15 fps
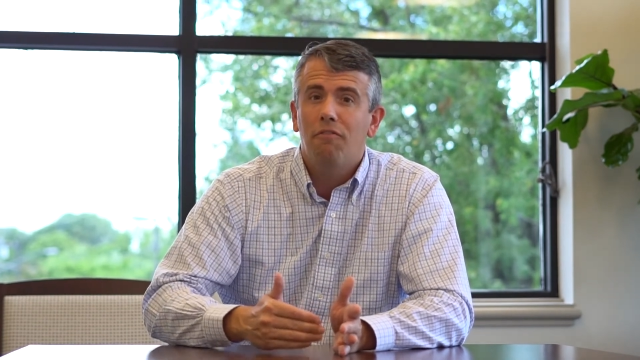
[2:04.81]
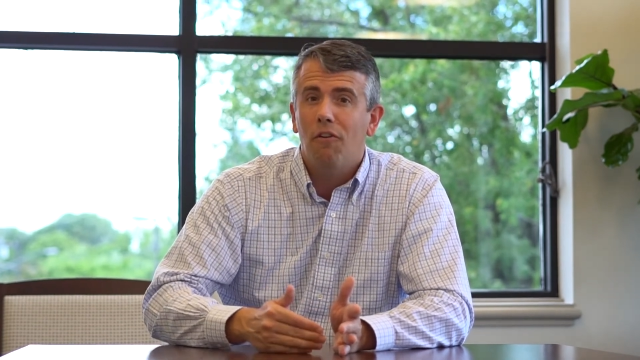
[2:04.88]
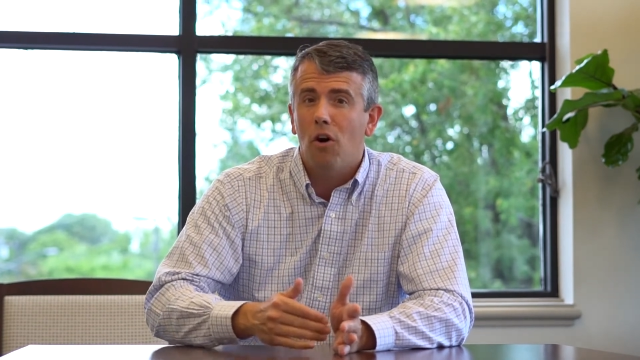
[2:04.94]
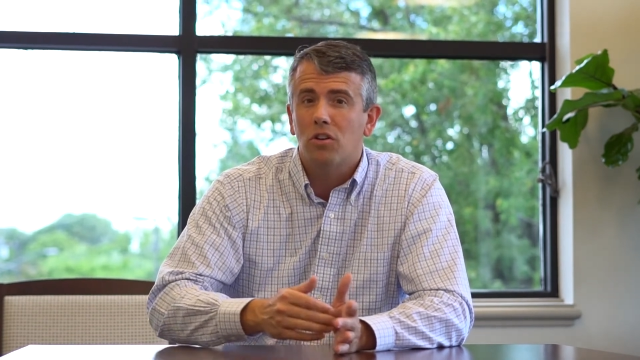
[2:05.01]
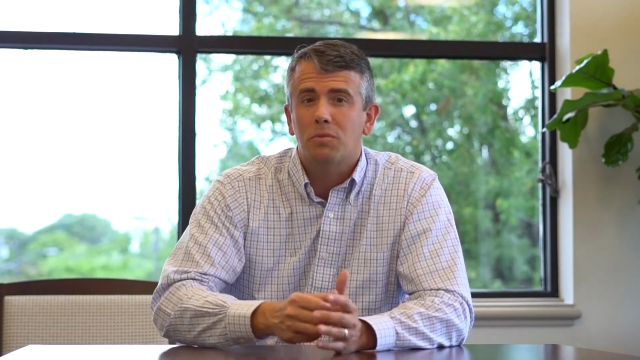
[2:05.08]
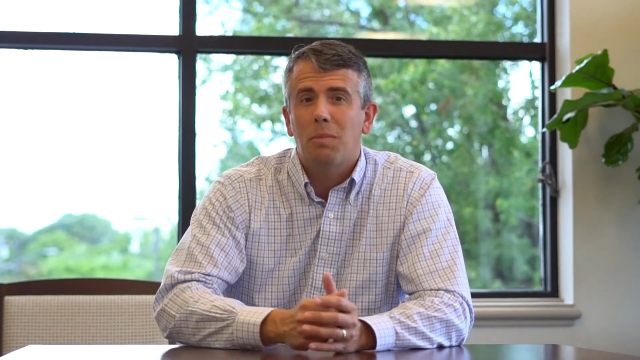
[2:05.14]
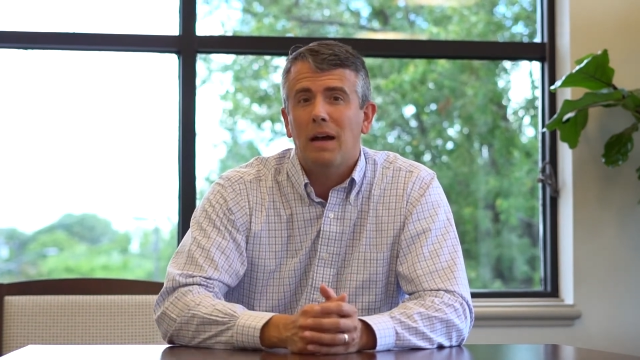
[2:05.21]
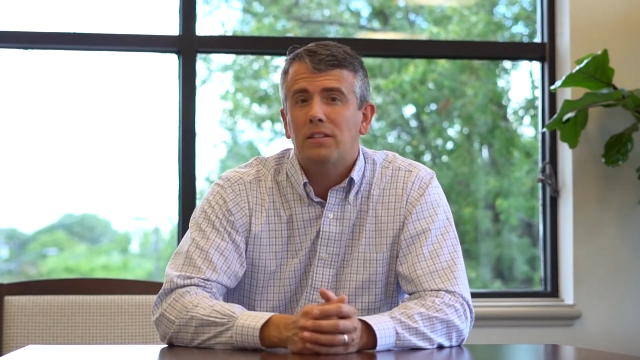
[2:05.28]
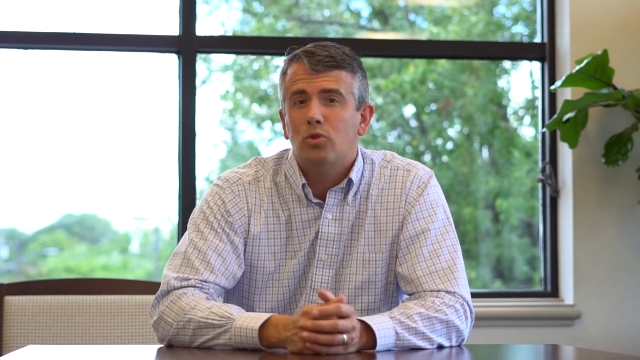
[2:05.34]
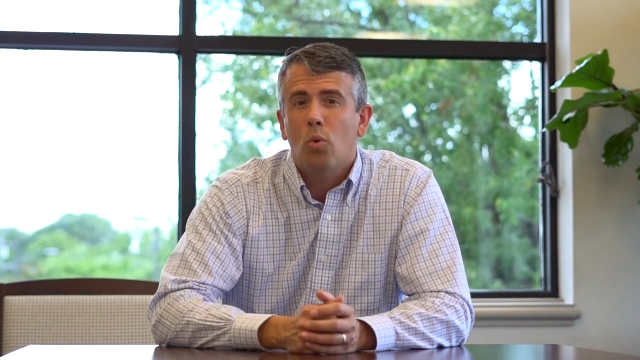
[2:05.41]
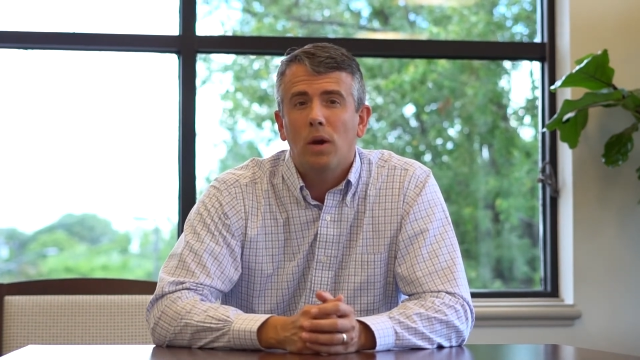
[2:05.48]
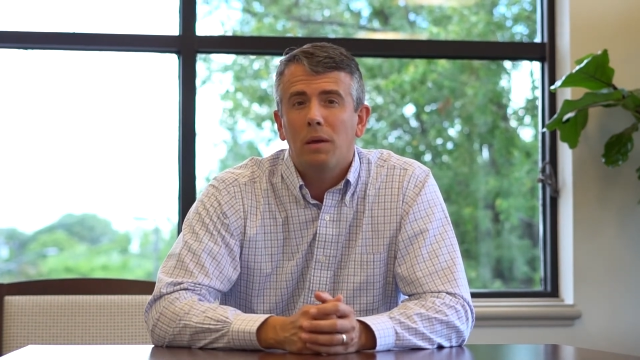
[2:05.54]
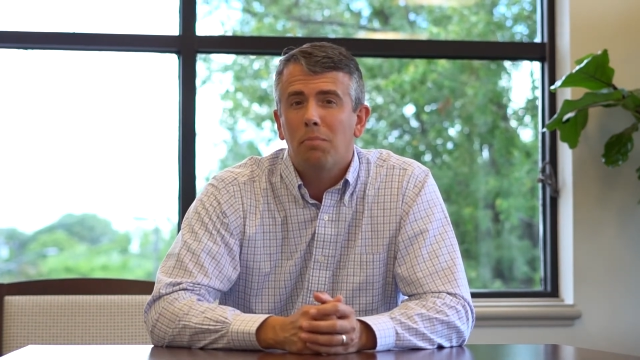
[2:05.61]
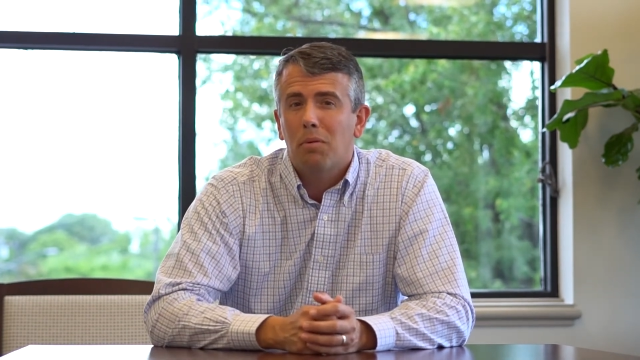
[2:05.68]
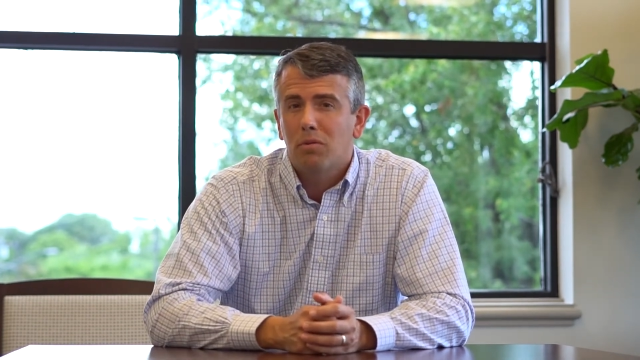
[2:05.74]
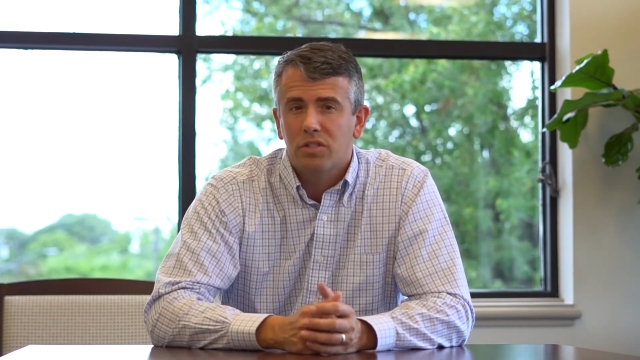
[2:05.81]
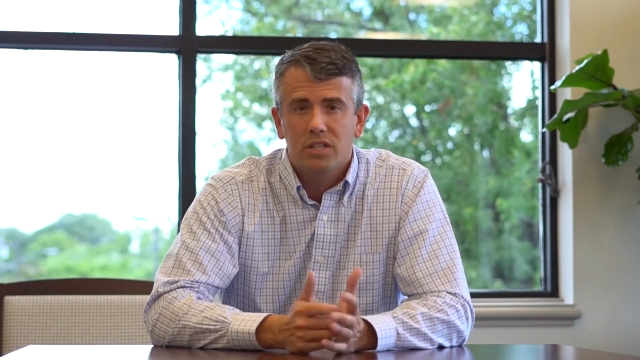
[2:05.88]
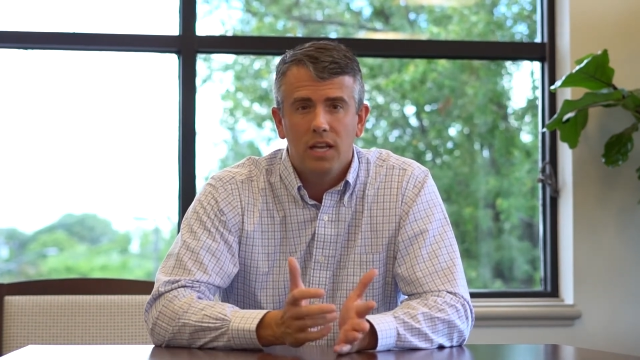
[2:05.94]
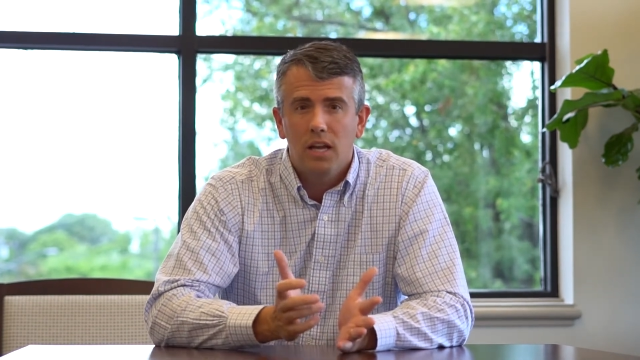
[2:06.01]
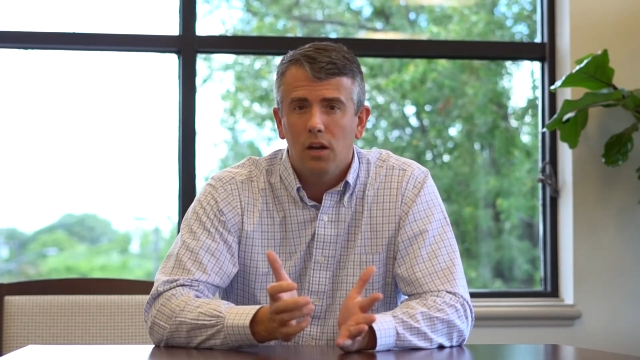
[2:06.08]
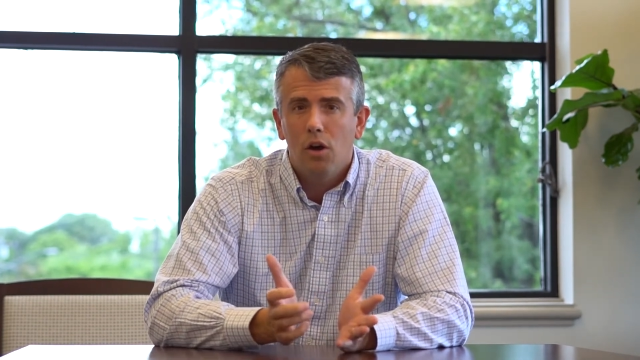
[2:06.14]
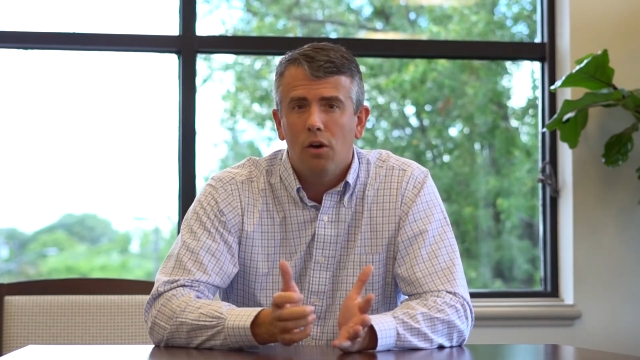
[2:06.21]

falls by 20%